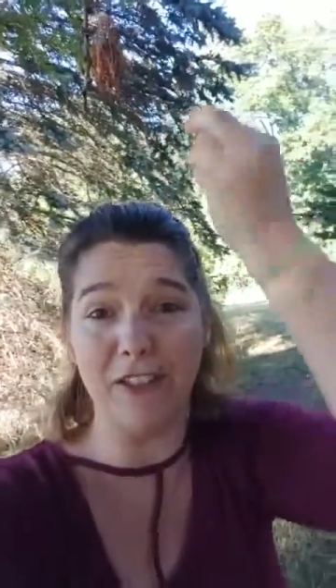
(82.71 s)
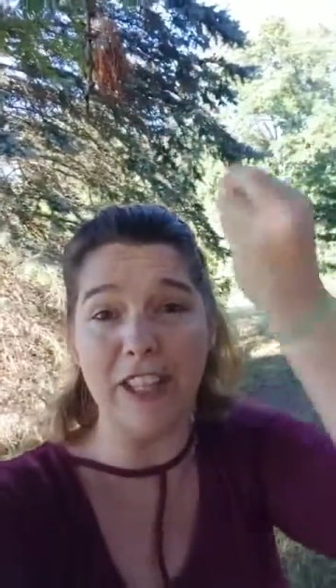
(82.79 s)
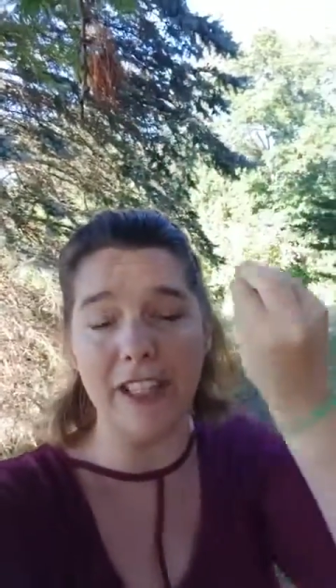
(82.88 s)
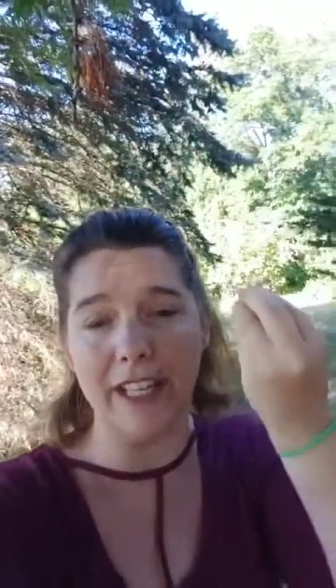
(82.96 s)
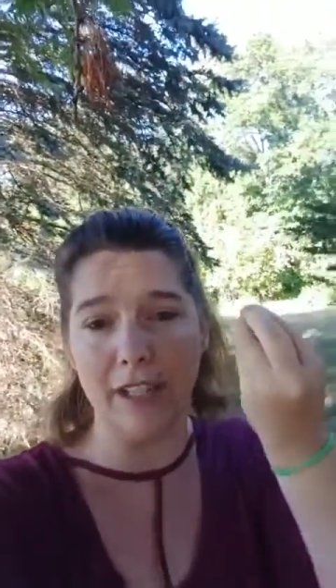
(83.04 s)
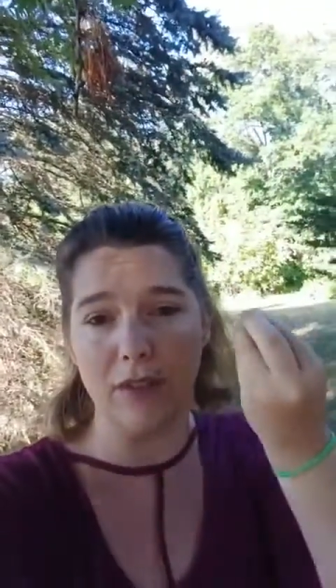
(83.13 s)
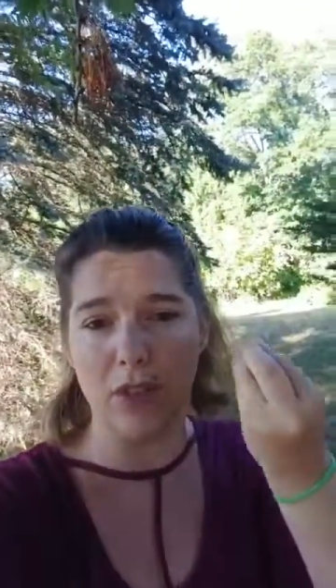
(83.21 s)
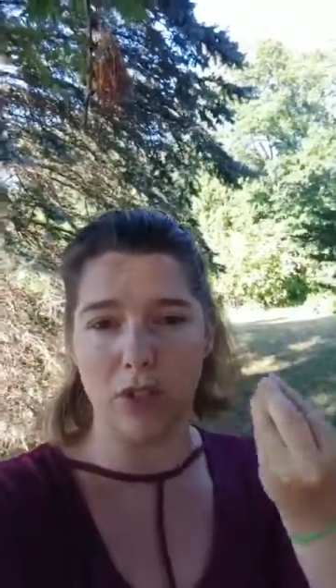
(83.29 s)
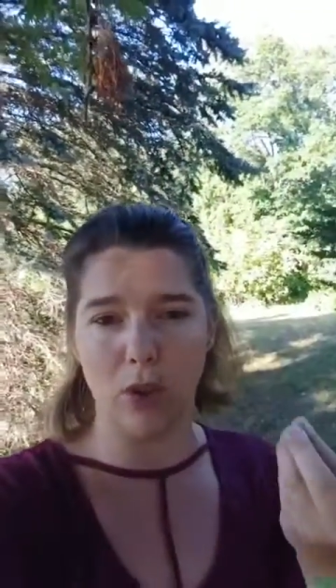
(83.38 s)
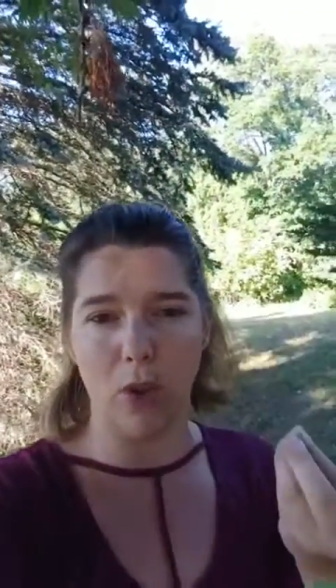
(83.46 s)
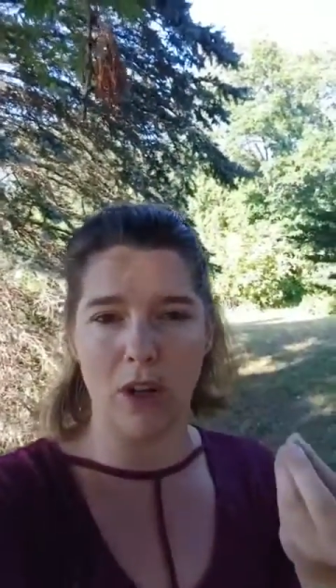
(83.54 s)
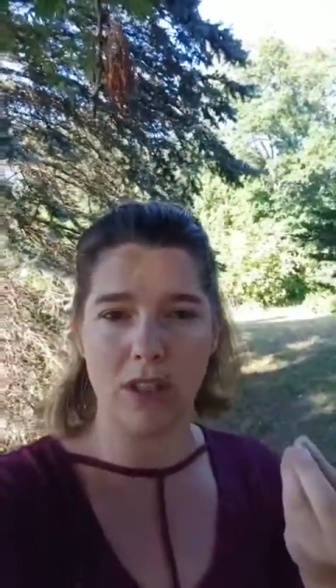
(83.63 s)
feeling of
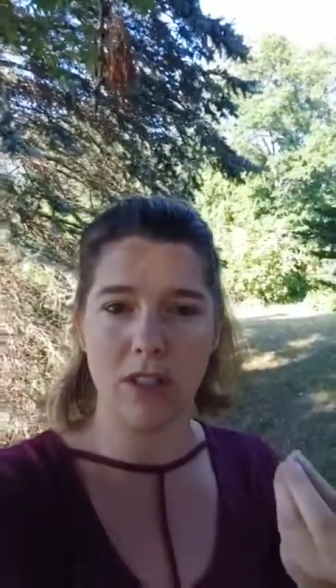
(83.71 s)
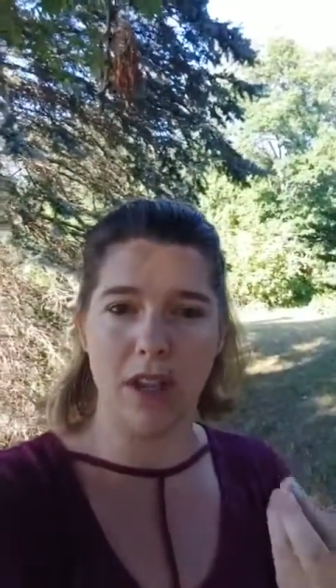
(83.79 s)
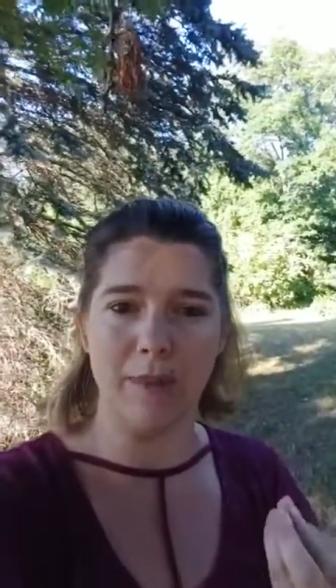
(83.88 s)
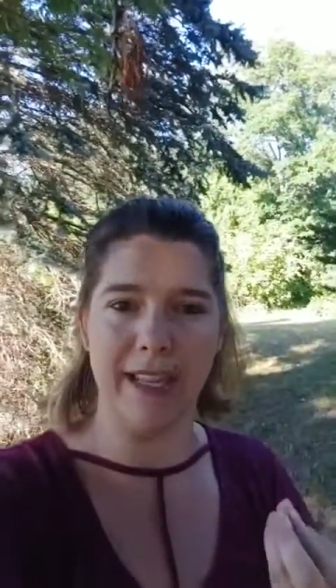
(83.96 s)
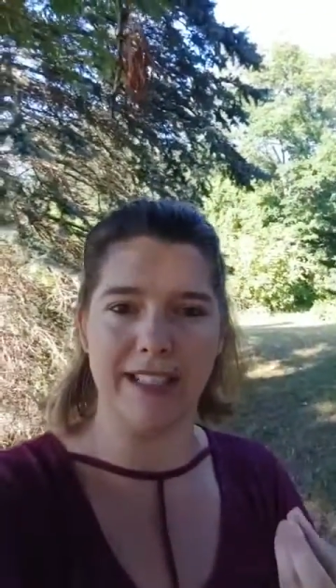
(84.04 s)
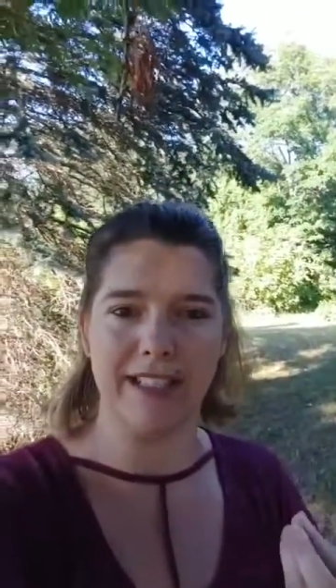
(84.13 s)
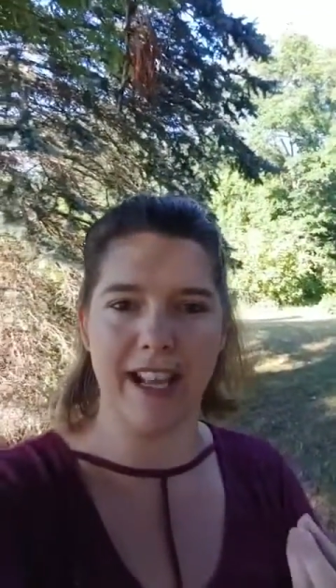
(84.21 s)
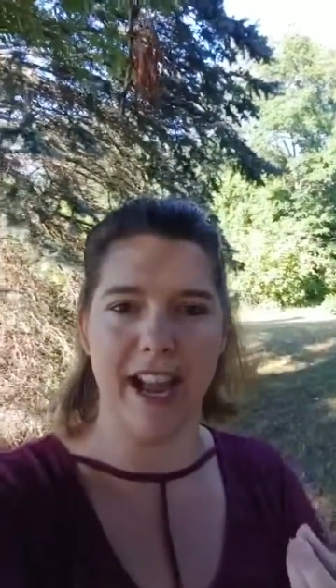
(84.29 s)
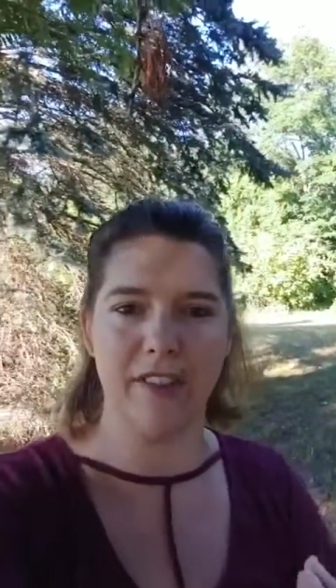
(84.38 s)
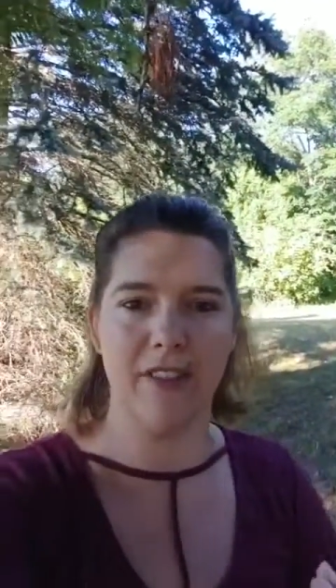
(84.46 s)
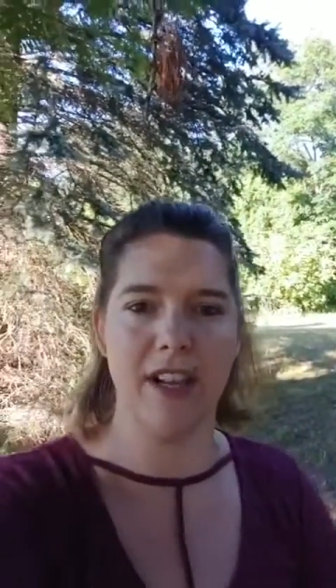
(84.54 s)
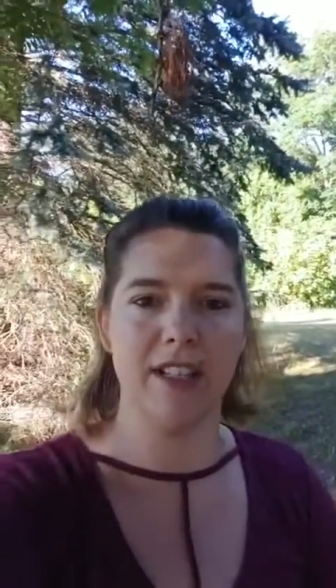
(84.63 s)
source coming
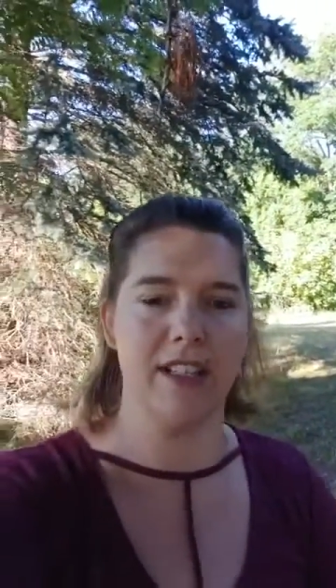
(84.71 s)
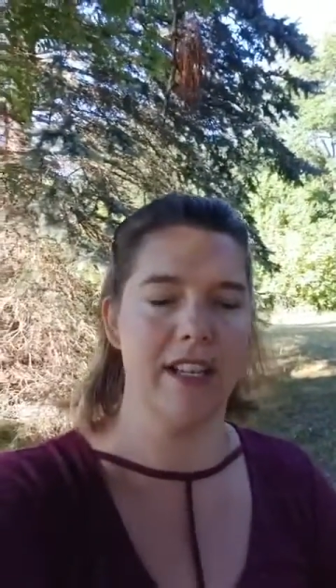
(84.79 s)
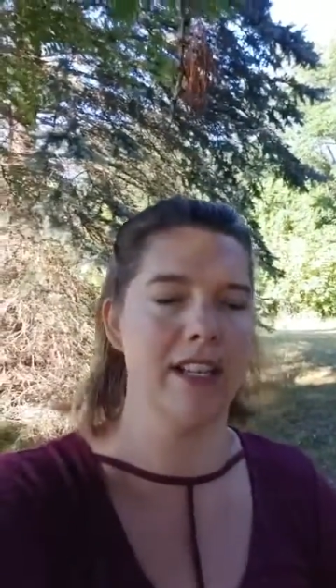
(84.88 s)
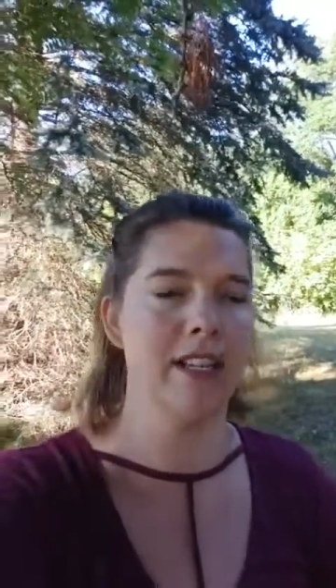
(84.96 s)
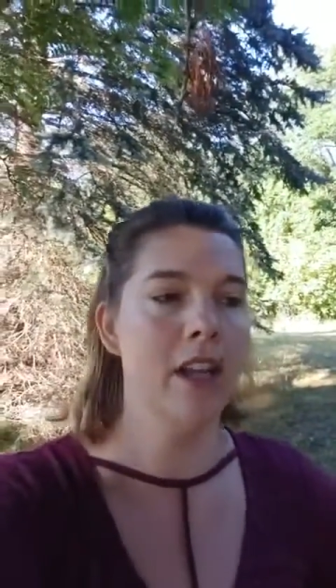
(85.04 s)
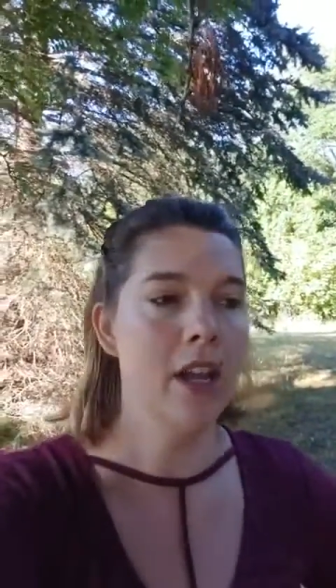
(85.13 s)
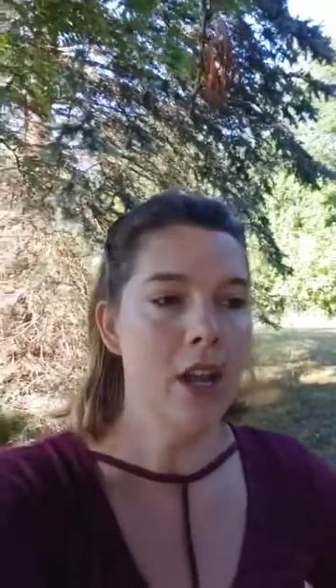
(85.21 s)
inside of us and